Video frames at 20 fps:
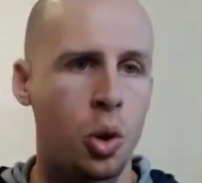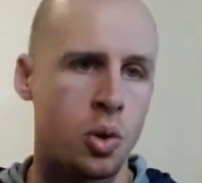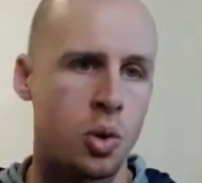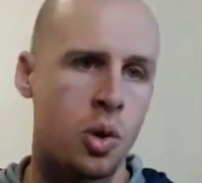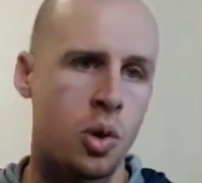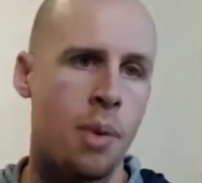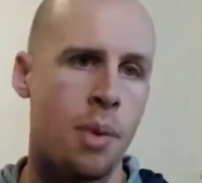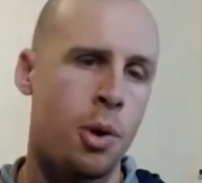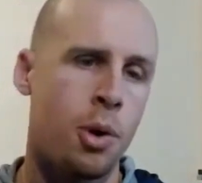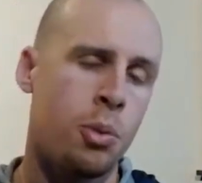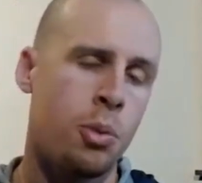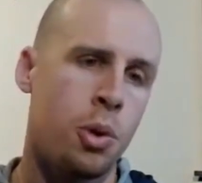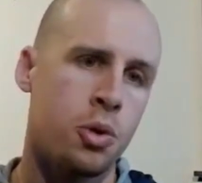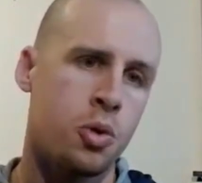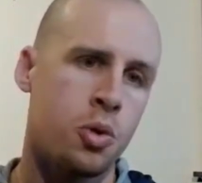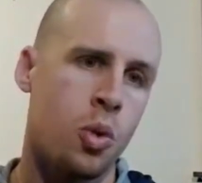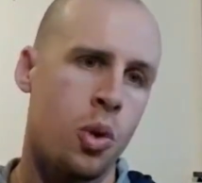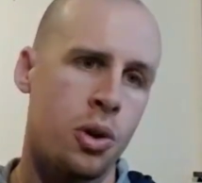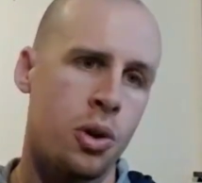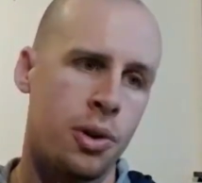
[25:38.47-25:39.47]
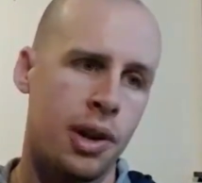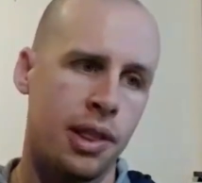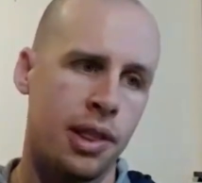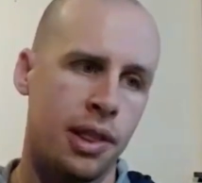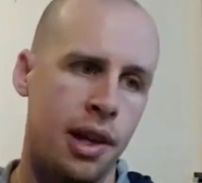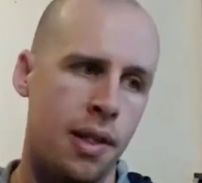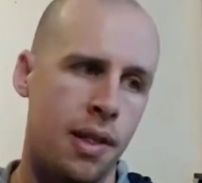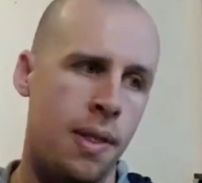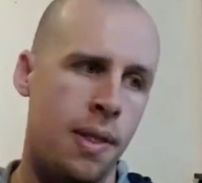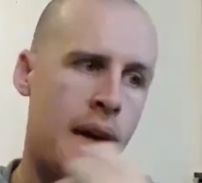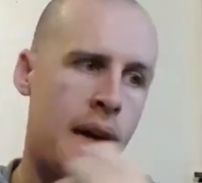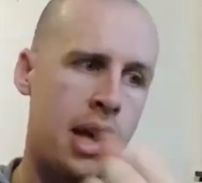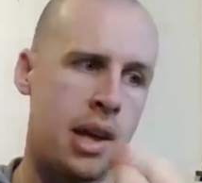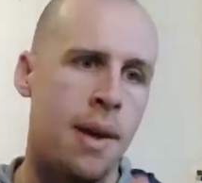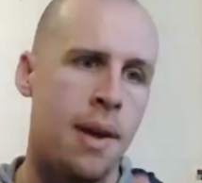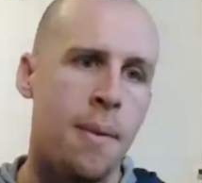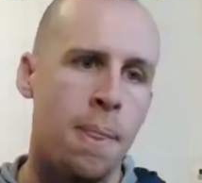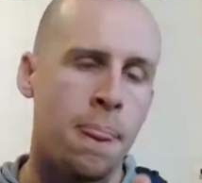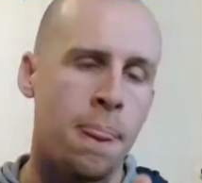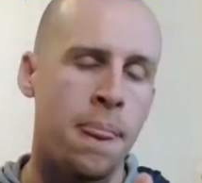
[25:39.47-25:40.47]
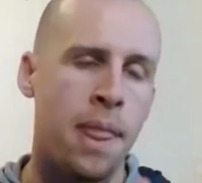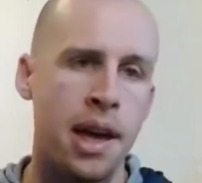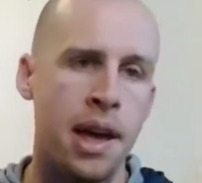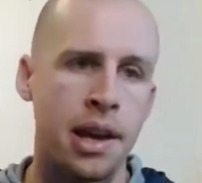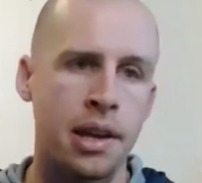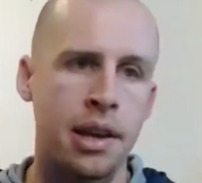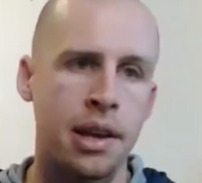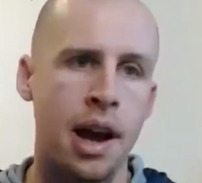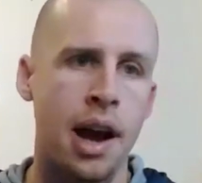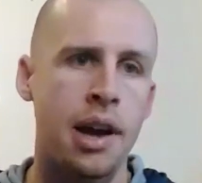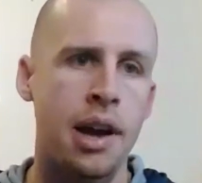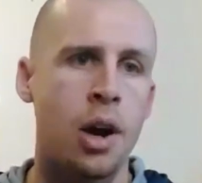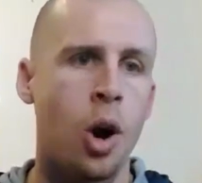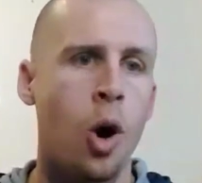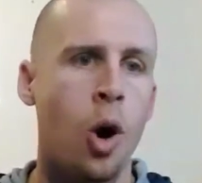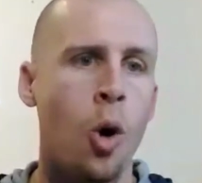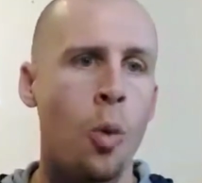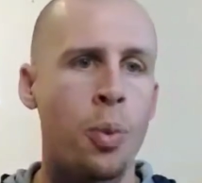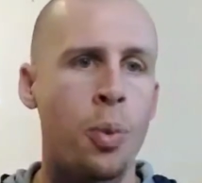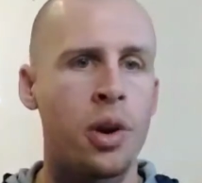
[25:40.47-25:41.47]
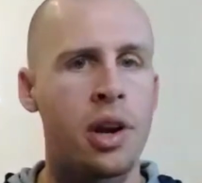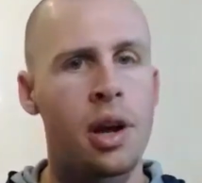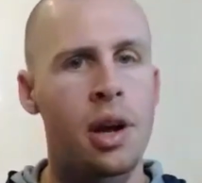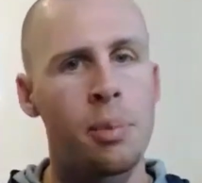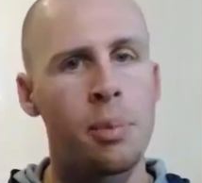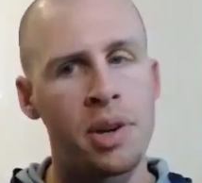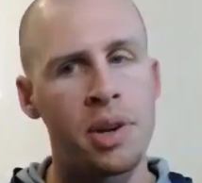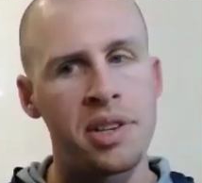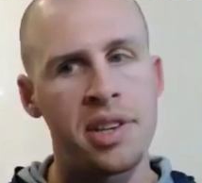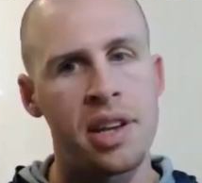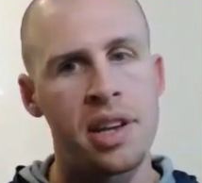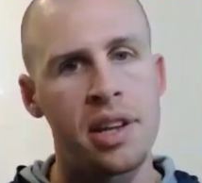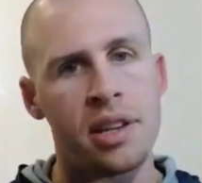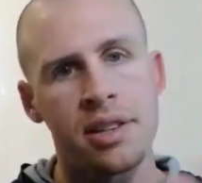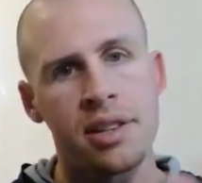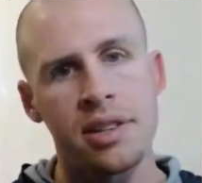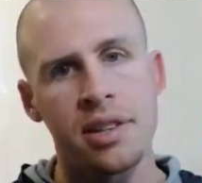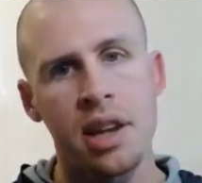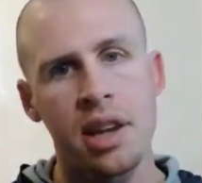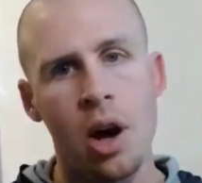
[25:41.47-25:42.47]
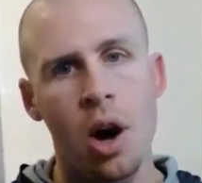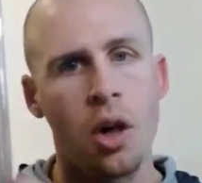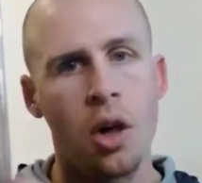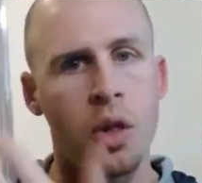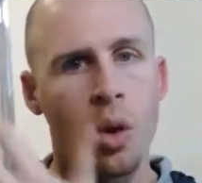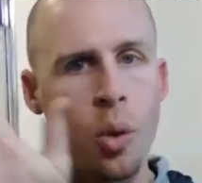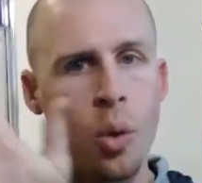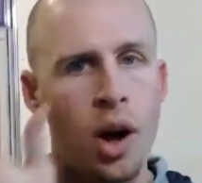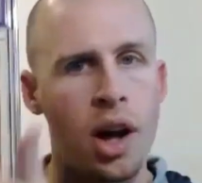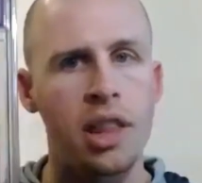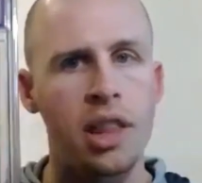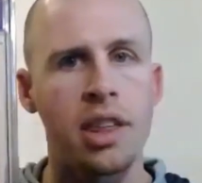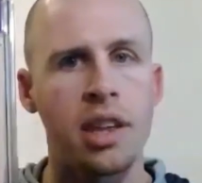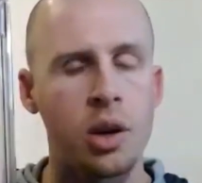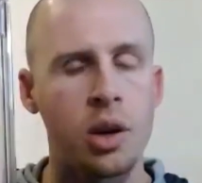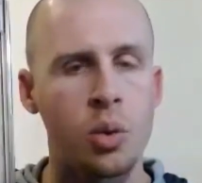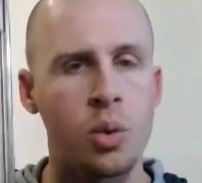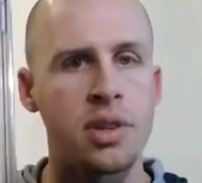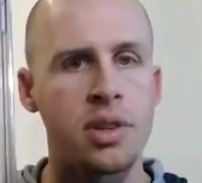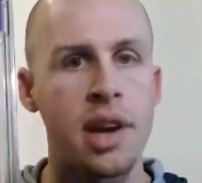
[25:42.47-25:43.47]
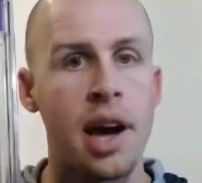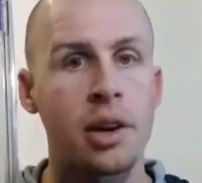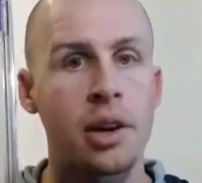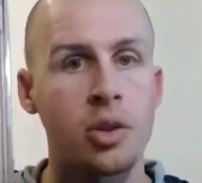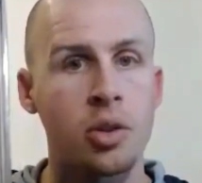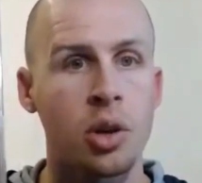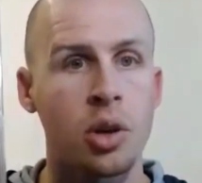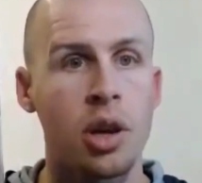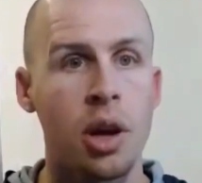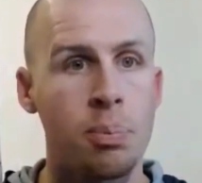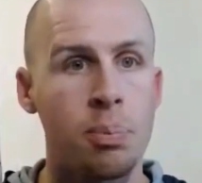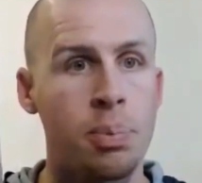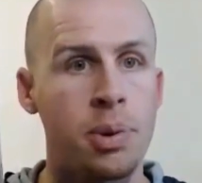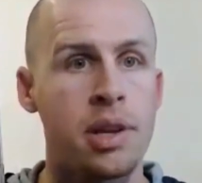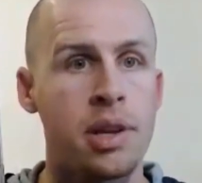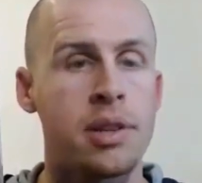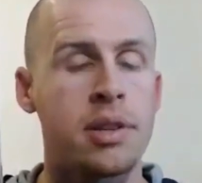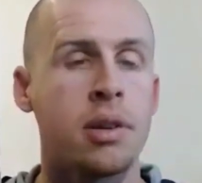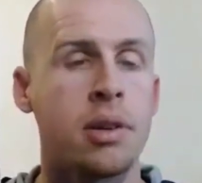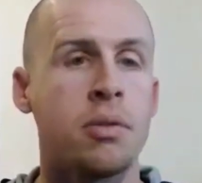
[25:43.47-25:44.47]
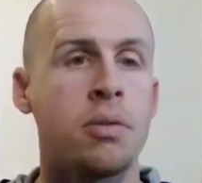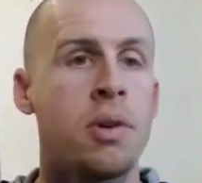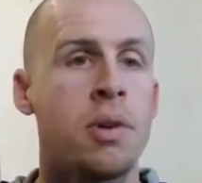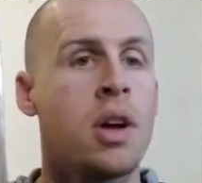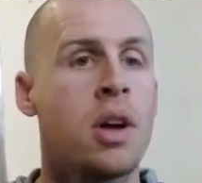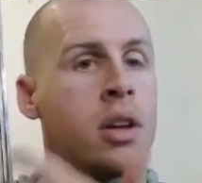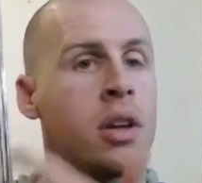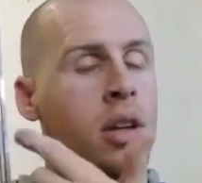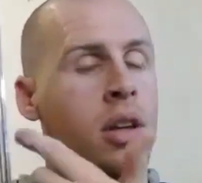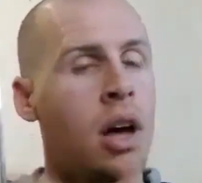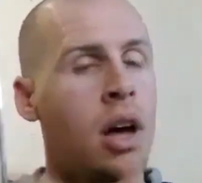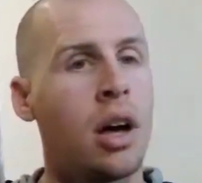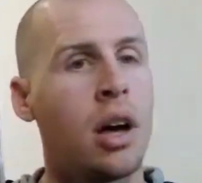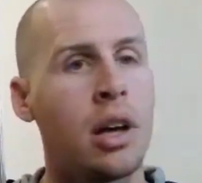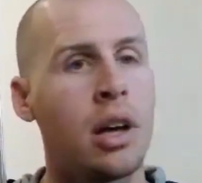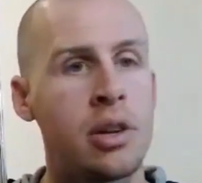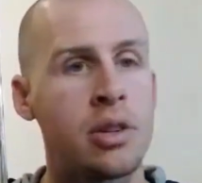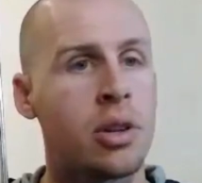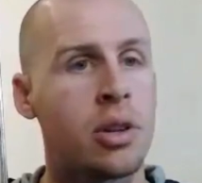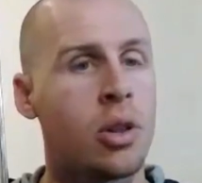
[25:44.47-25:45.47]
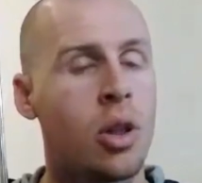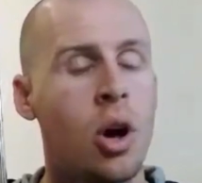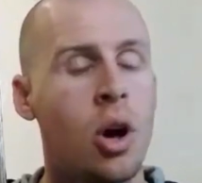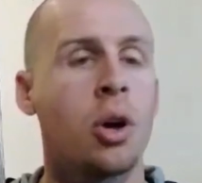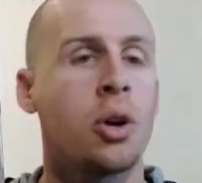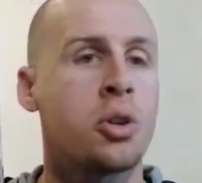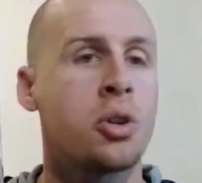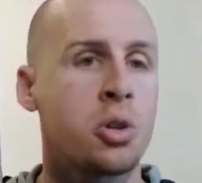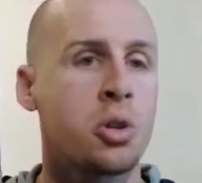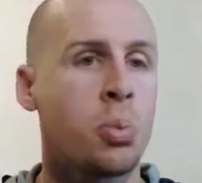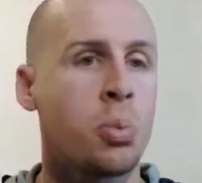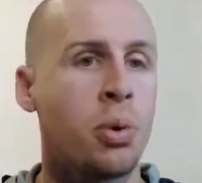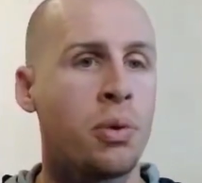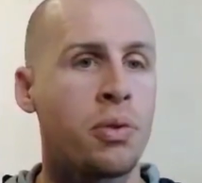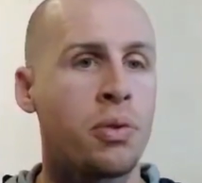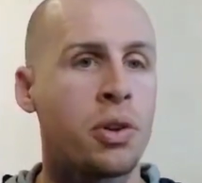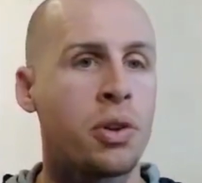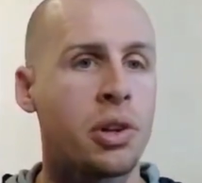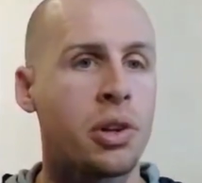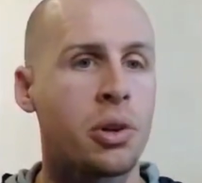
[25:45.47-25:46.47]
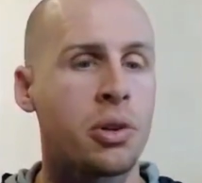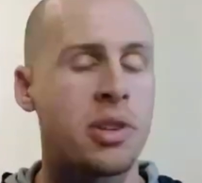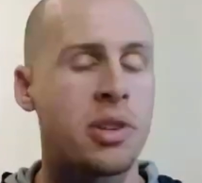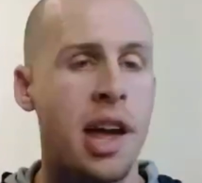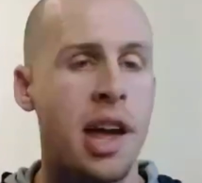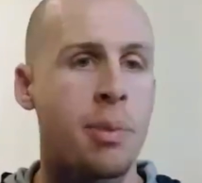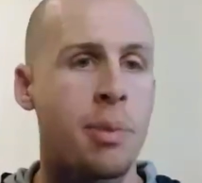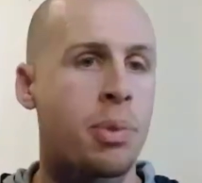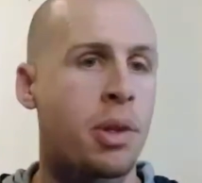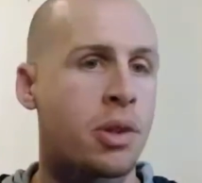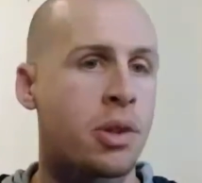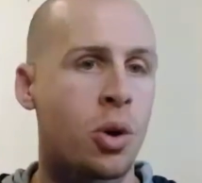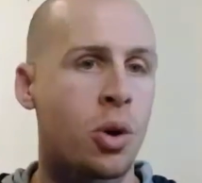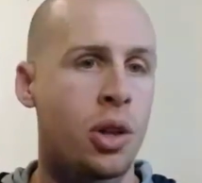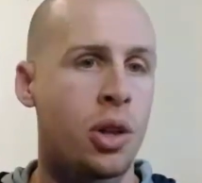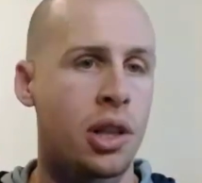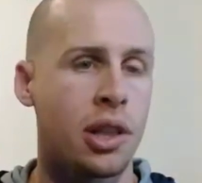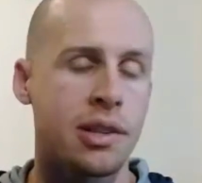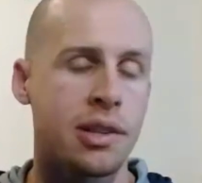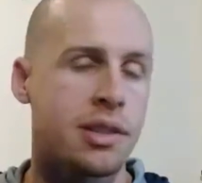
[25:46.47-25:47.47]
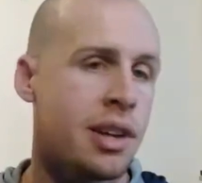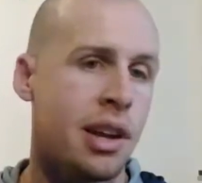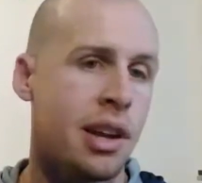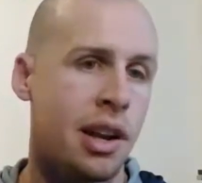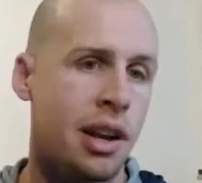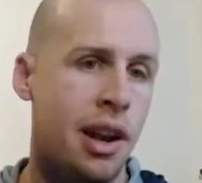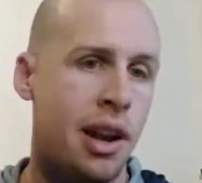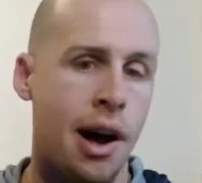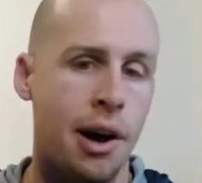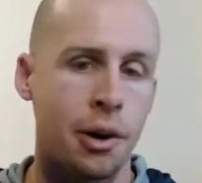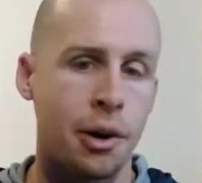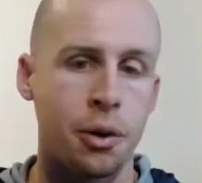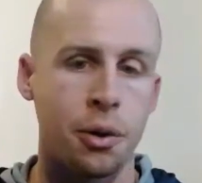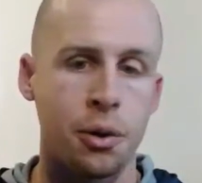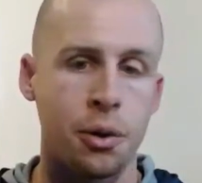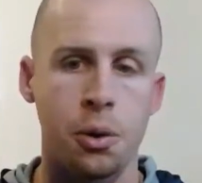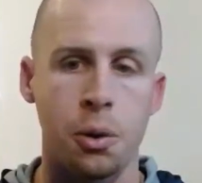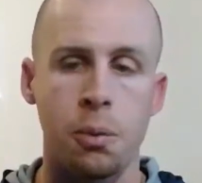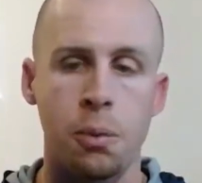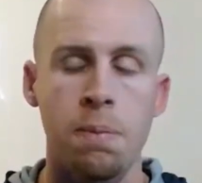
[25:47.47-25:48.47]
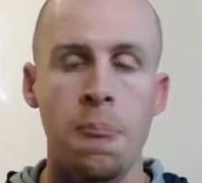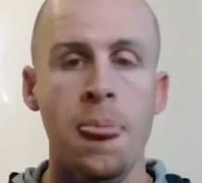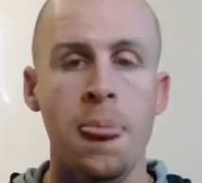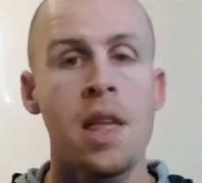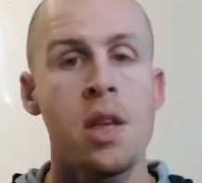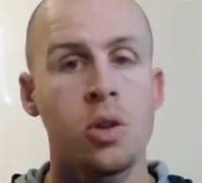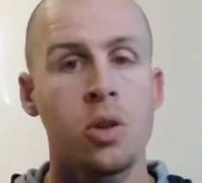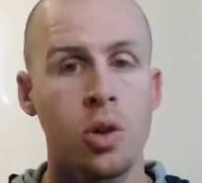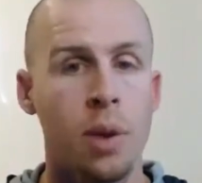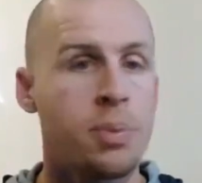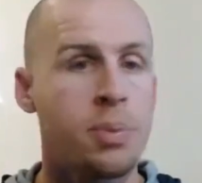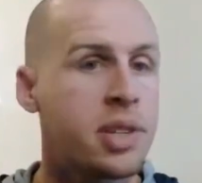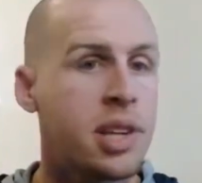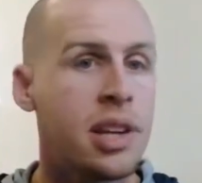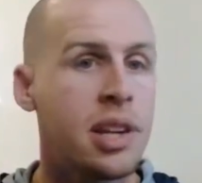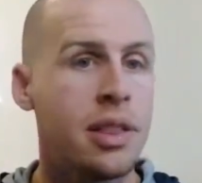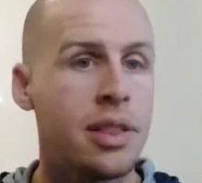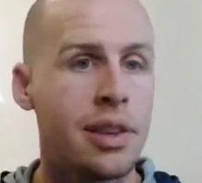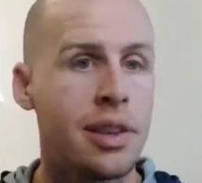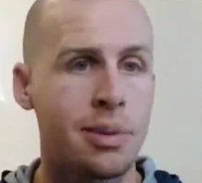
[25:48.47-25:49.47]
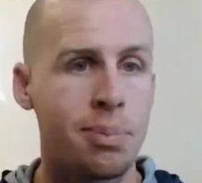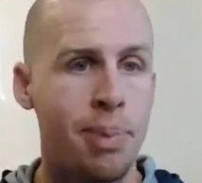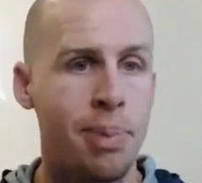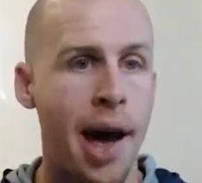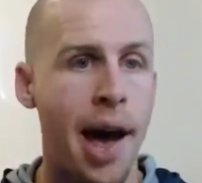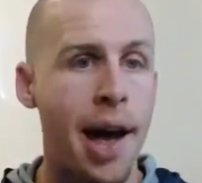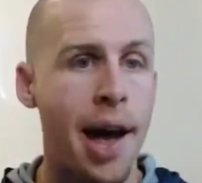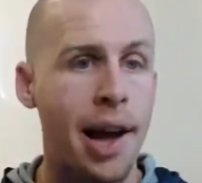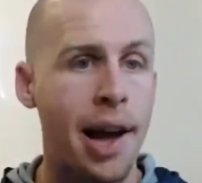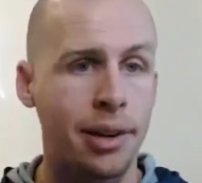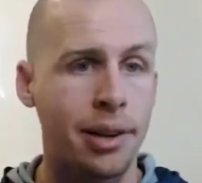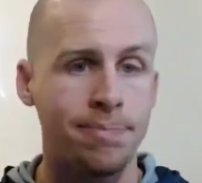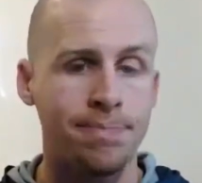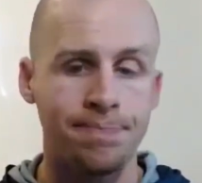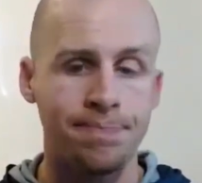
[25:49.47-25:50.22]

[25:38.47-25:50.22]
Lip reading: So I'm almost wondering that they kind of opened it, but didn't see all the way that it was actually a piece of, as a long strip of clear tape that's holding this in and not glue. So I'm sending this back.